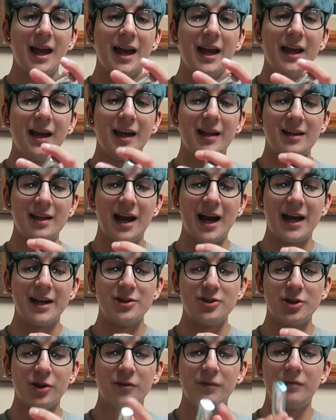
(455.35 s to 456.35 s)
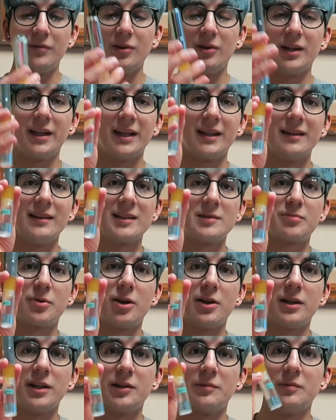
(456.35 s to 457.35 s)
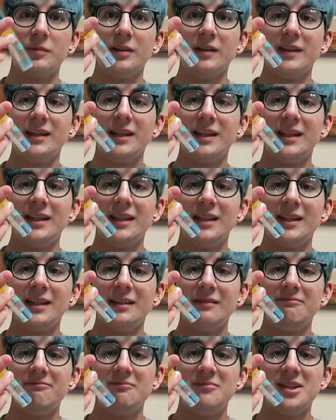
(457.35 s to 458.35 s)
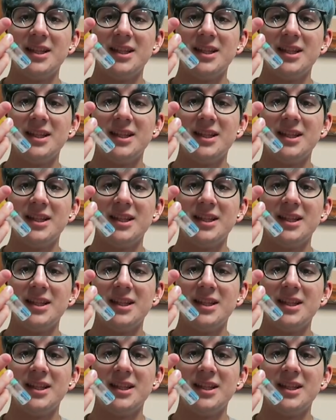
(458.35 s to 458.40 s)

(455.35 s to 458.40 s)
and I don't feel like this product really